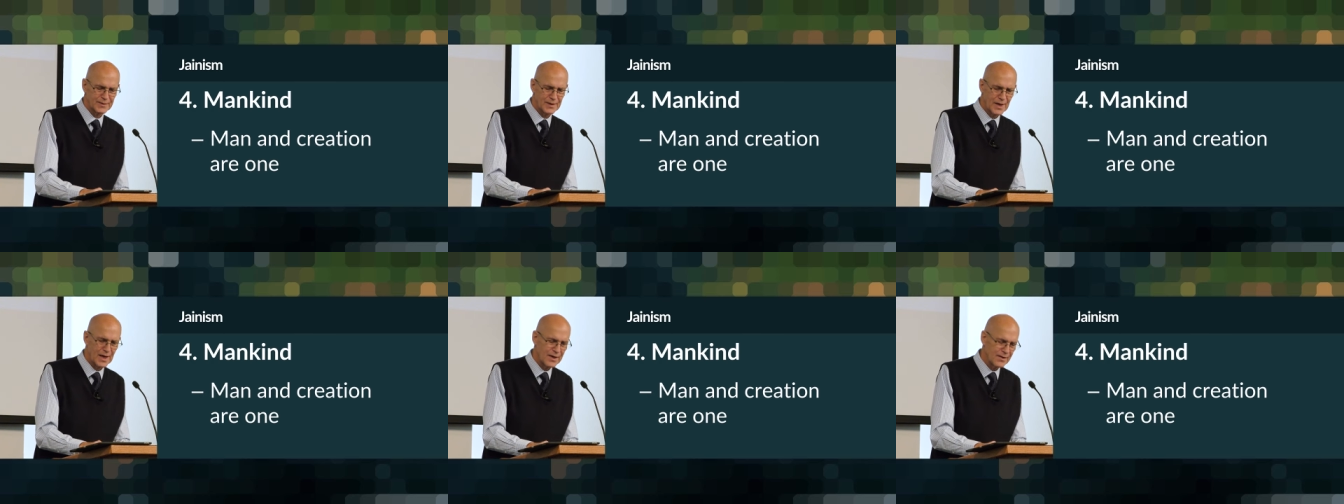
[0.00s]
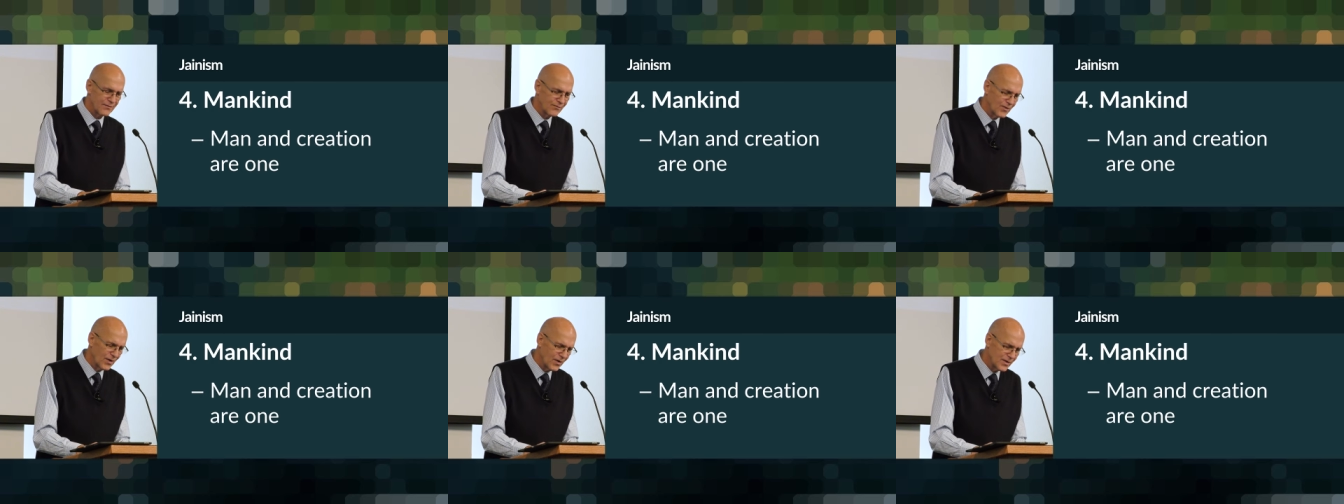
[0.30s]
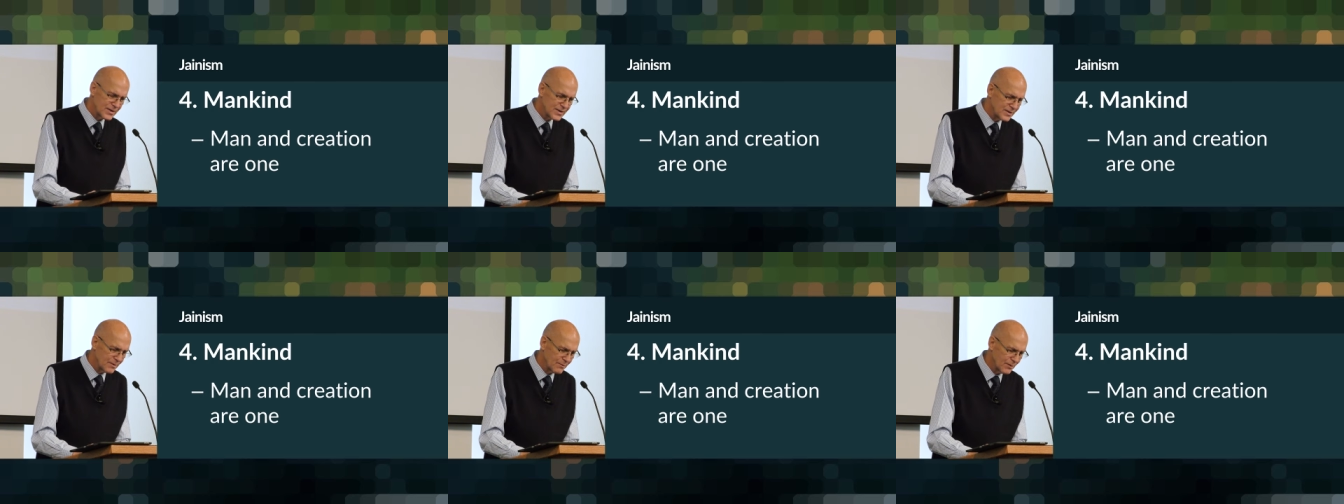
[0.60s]
Okay,
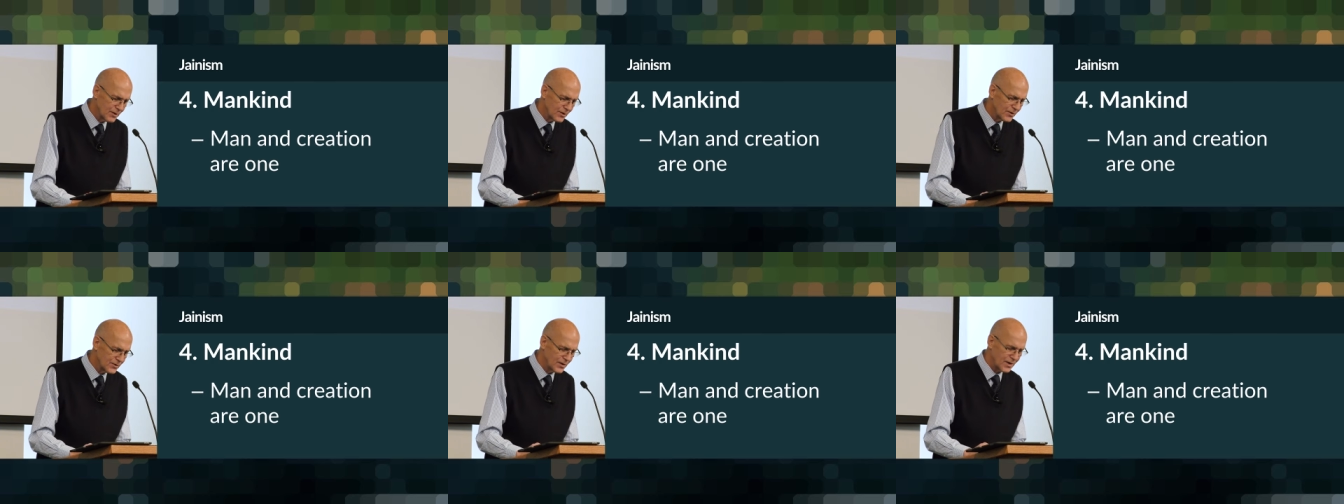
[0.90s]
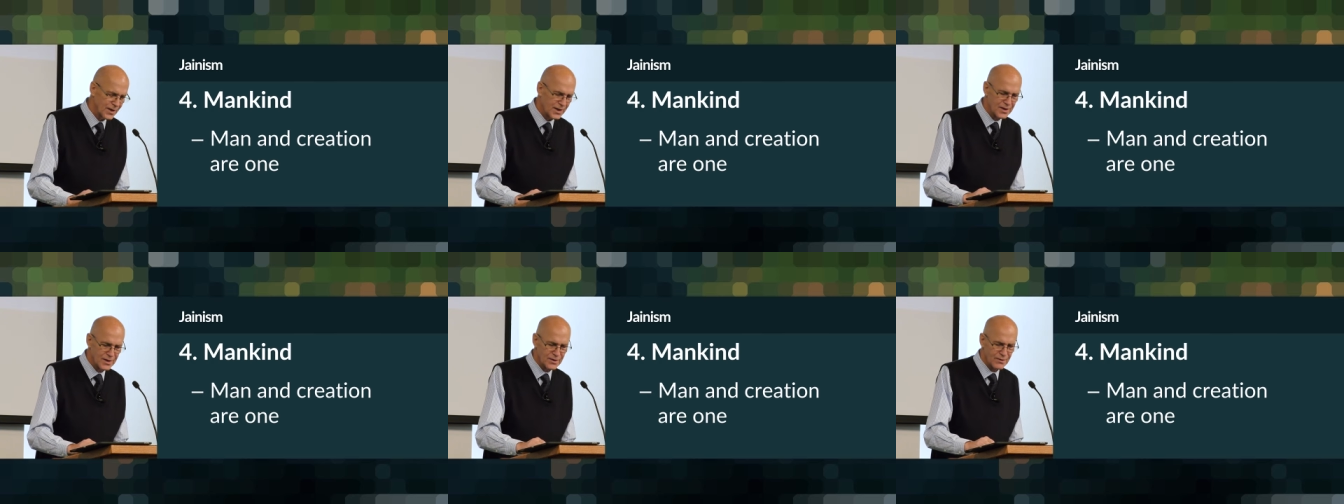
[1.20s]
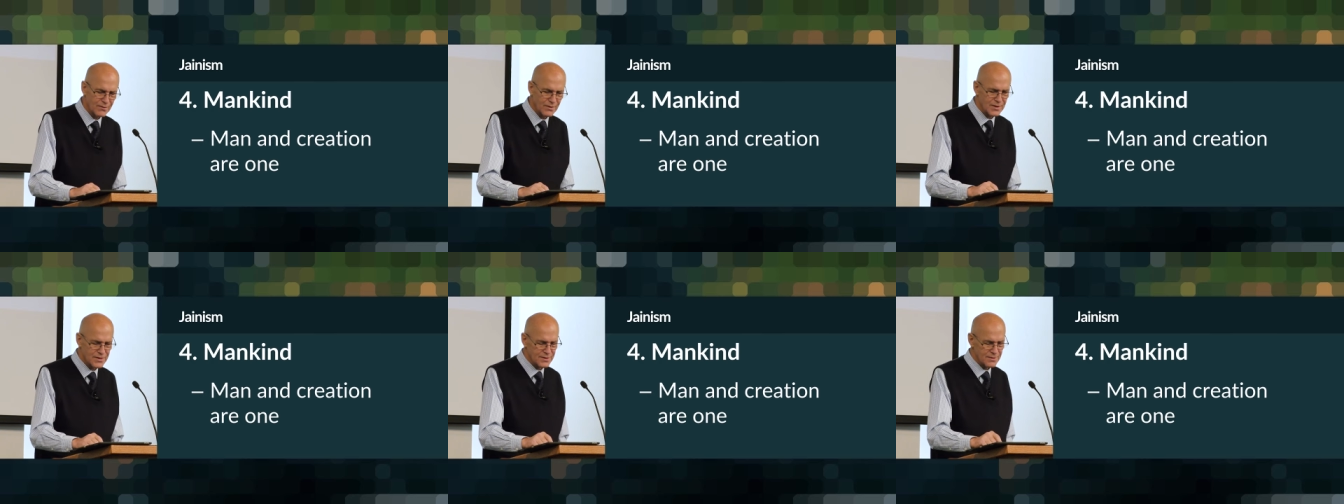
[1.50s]
very similar to
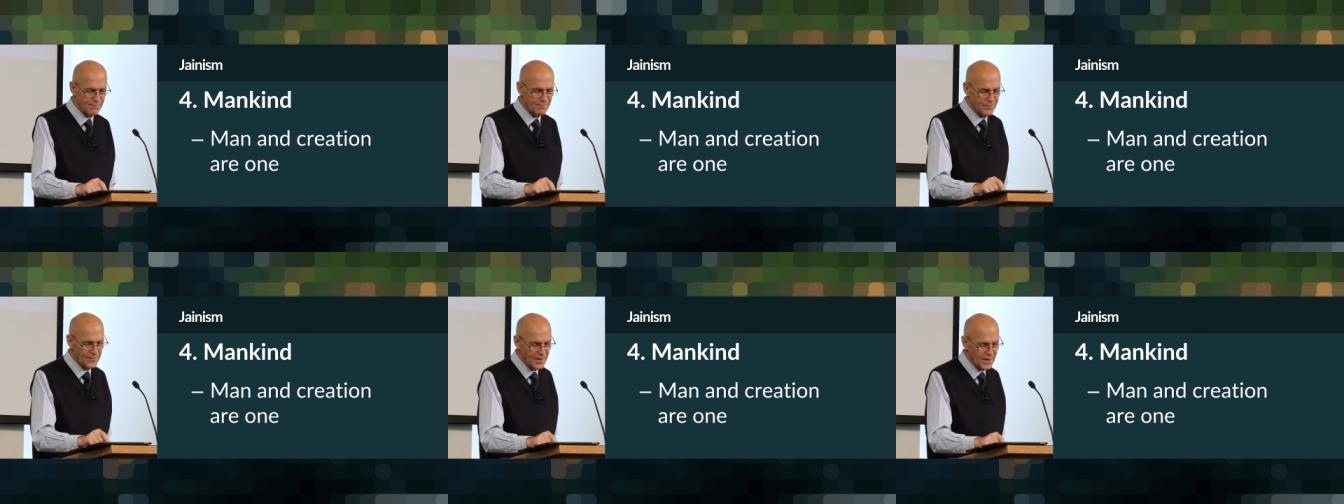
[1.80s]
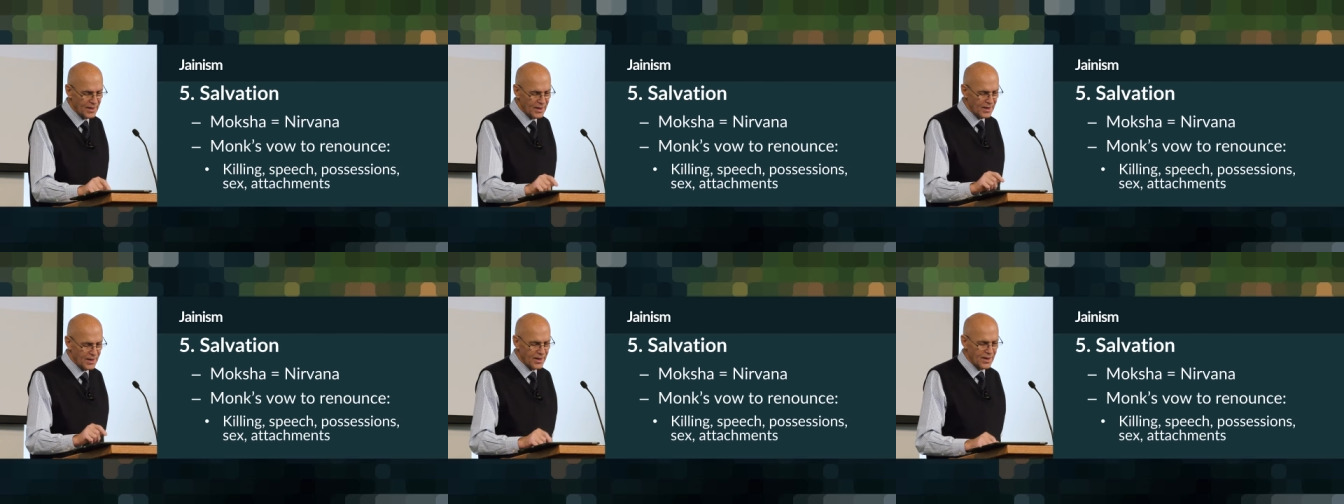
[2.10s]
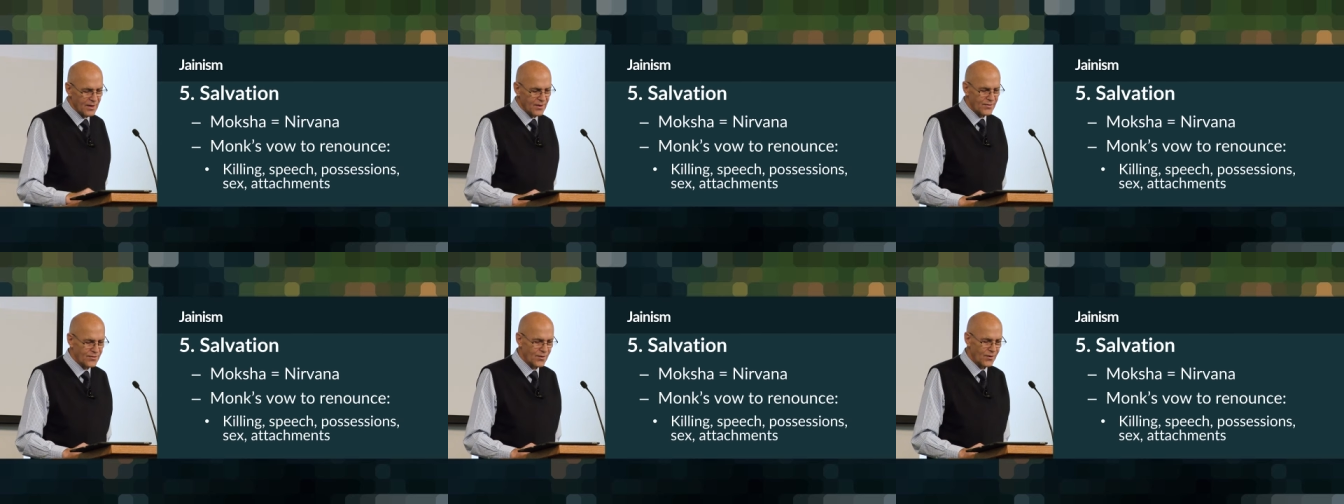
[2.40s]
Hinduism
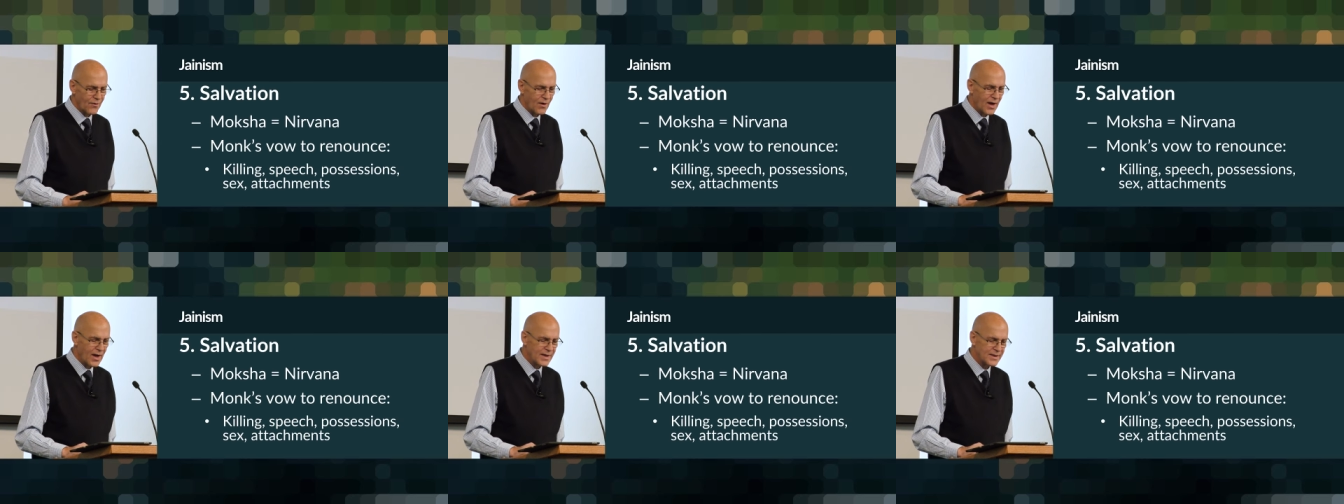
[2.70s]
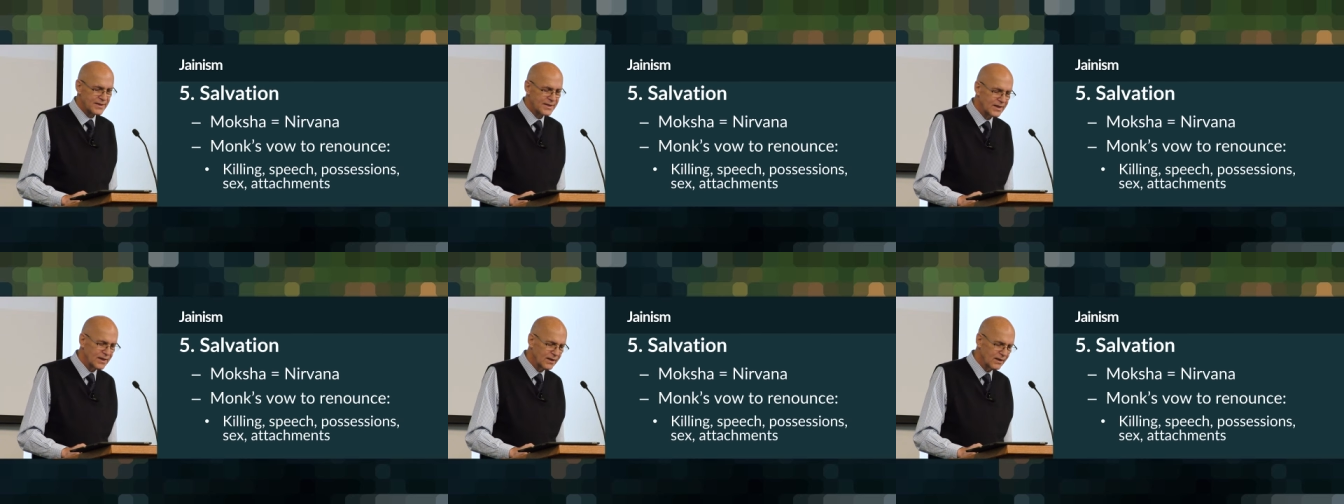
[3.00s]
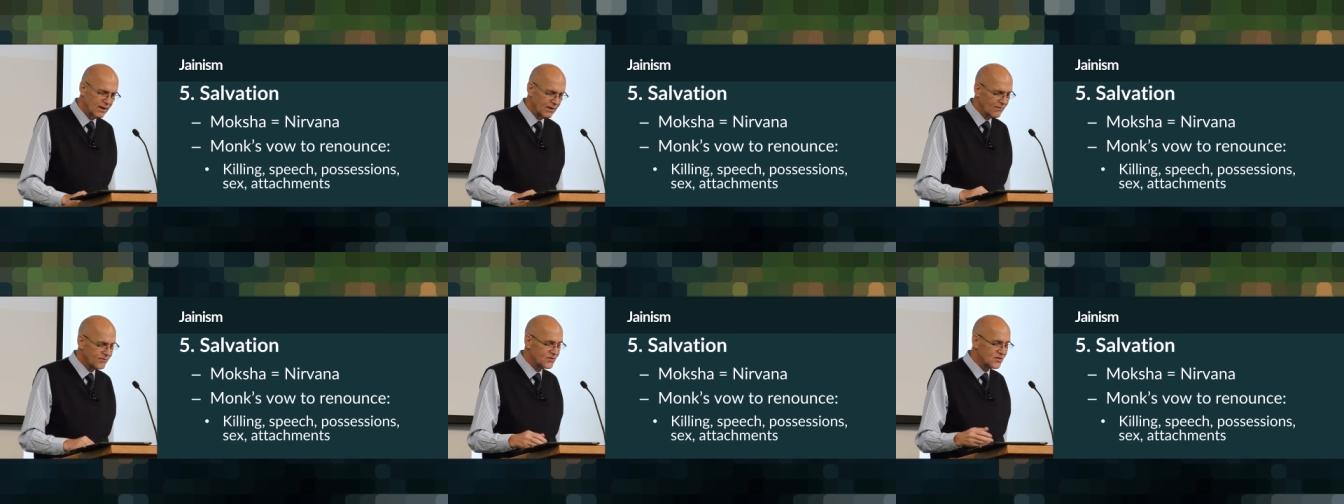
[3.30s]
their
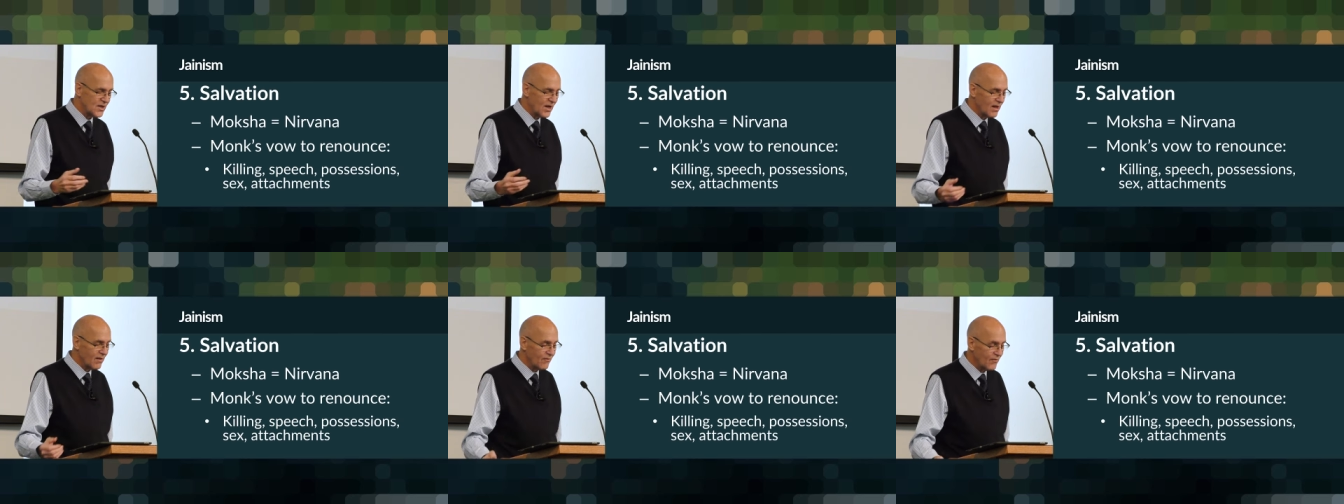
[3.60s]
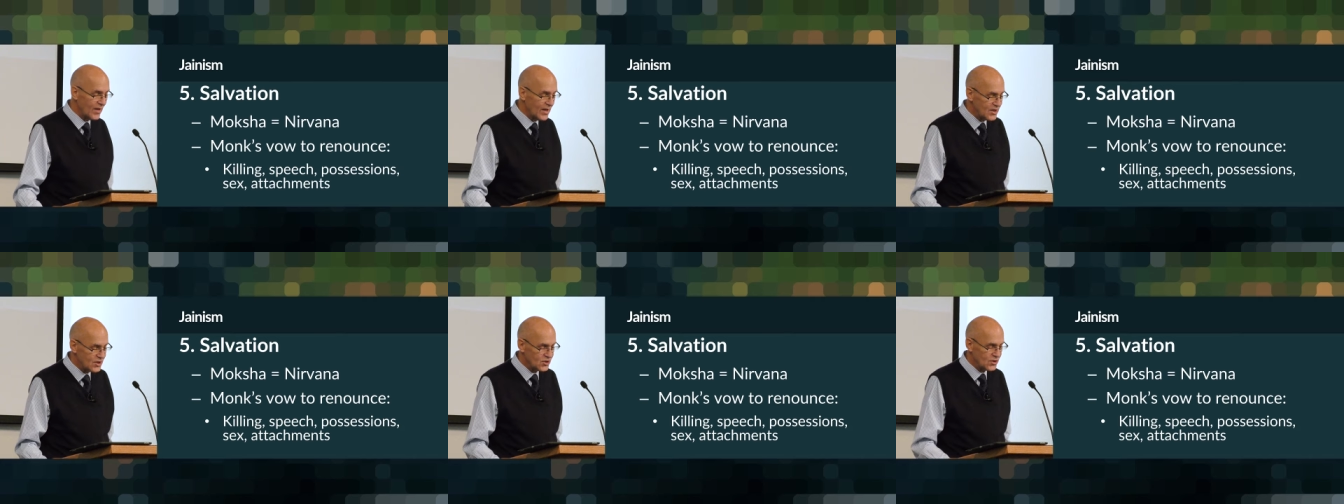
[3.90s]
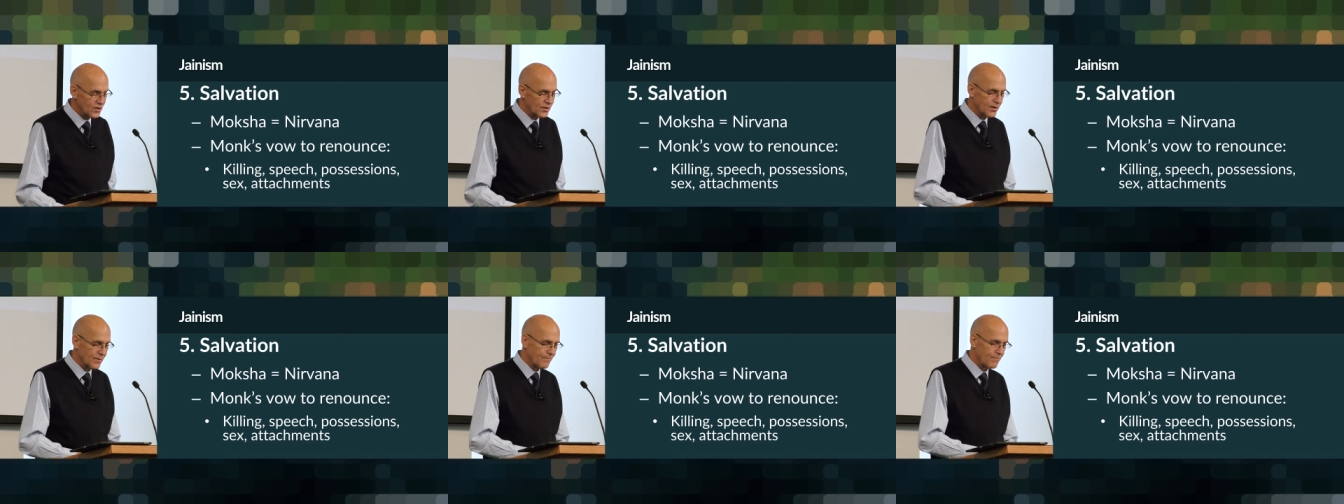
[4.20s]
idea of
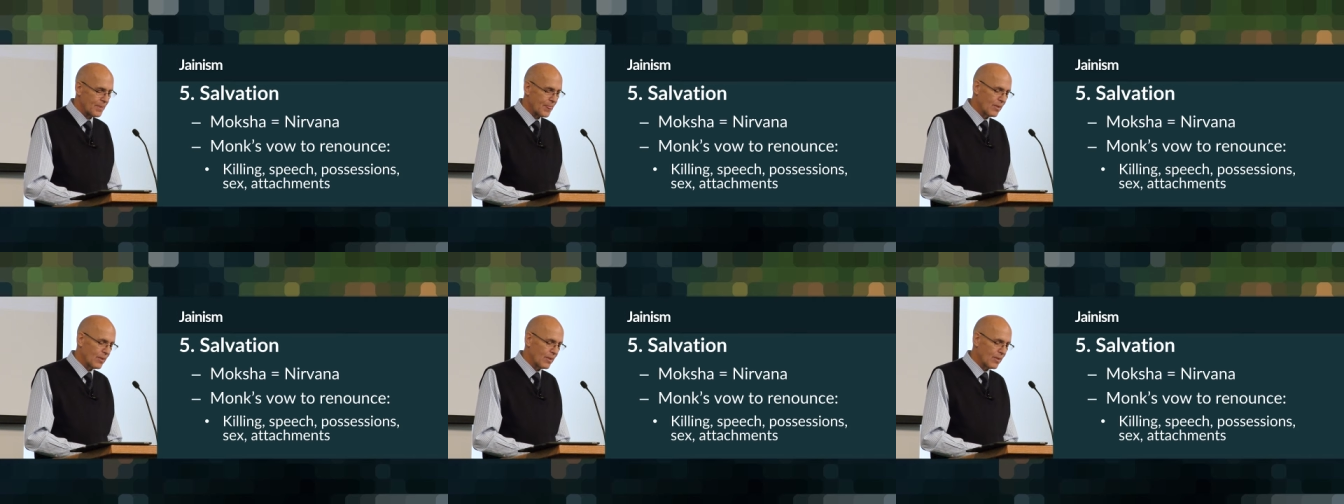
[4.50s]
salvation.